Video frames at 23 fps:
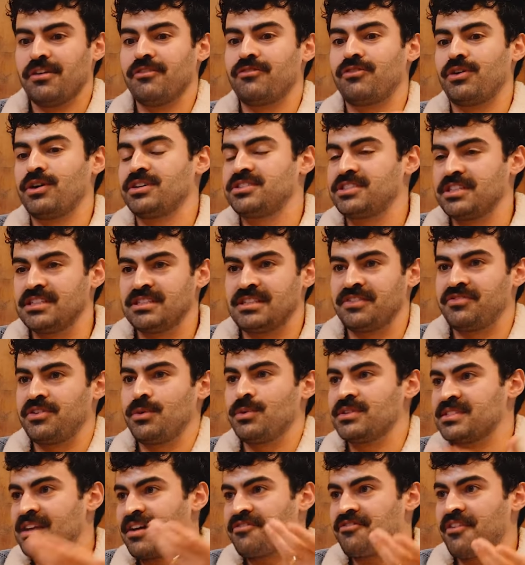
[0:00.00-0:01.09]
Versus if he
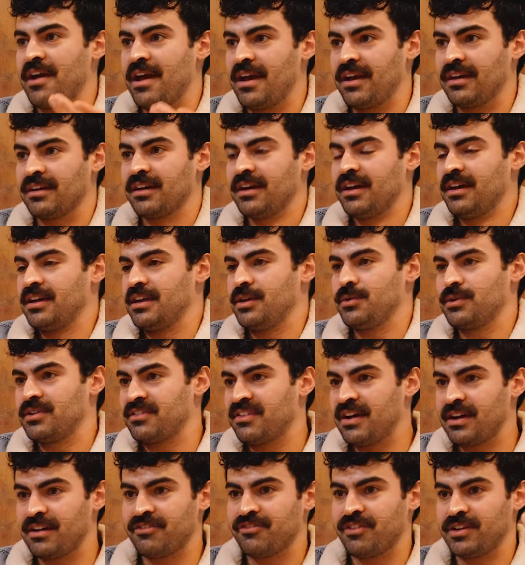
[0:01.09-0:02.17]
was at Fang, he would have
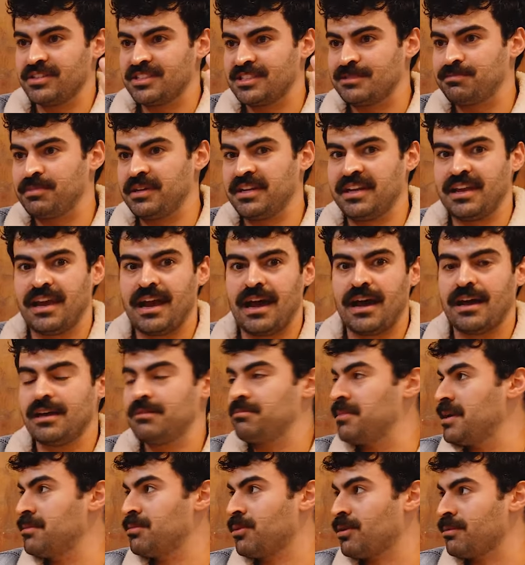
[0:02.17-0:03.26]
had a fun spinny hat and
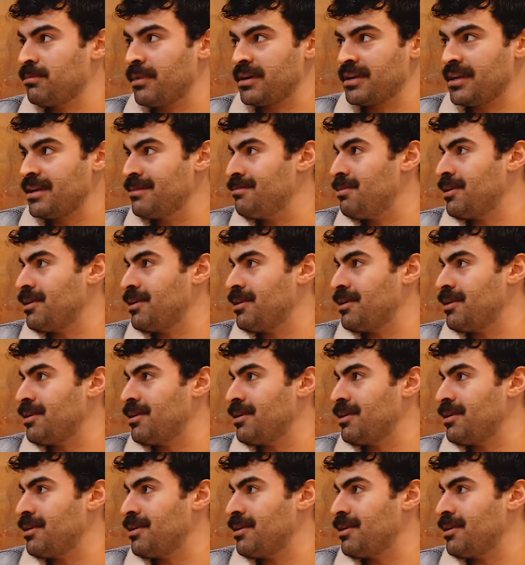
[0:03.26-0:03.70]
made more money.